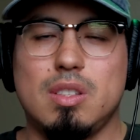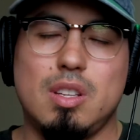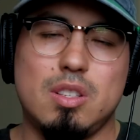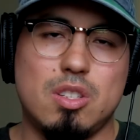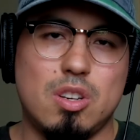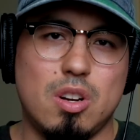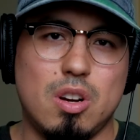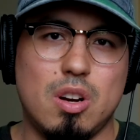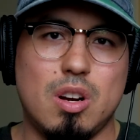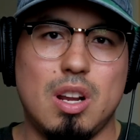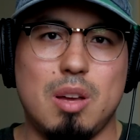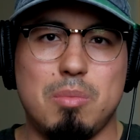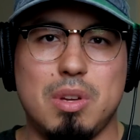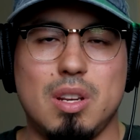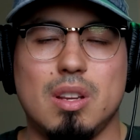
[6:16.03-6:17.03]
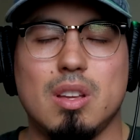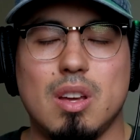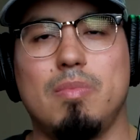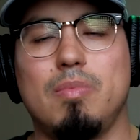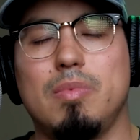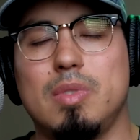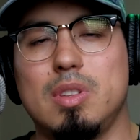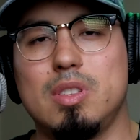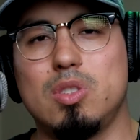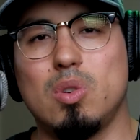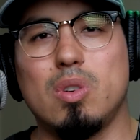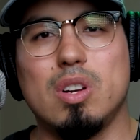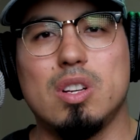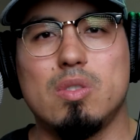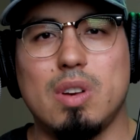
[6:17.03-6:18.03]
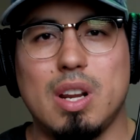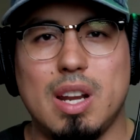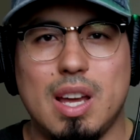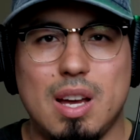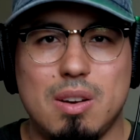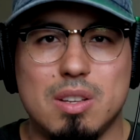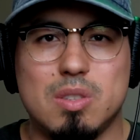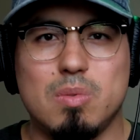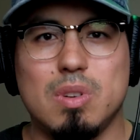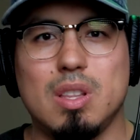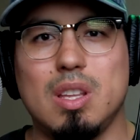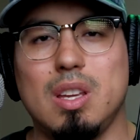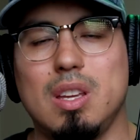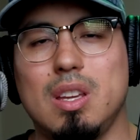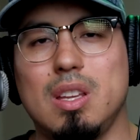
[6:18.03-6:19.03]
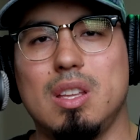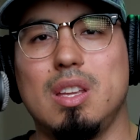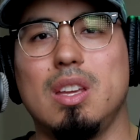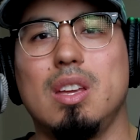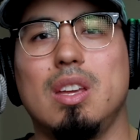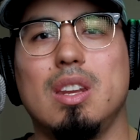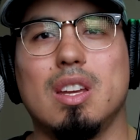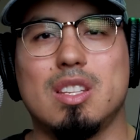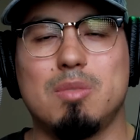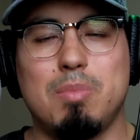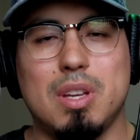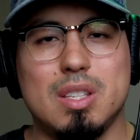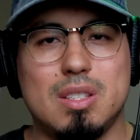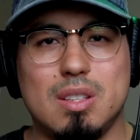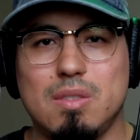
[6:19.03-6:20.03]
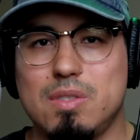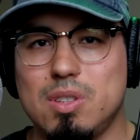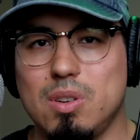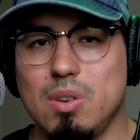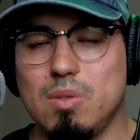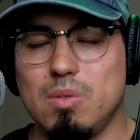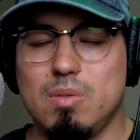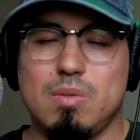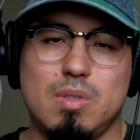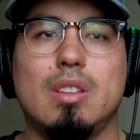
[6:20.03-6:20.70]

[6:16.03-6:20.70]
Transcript: Doesn't hurt. I mean, storage right now is really inexpensive, so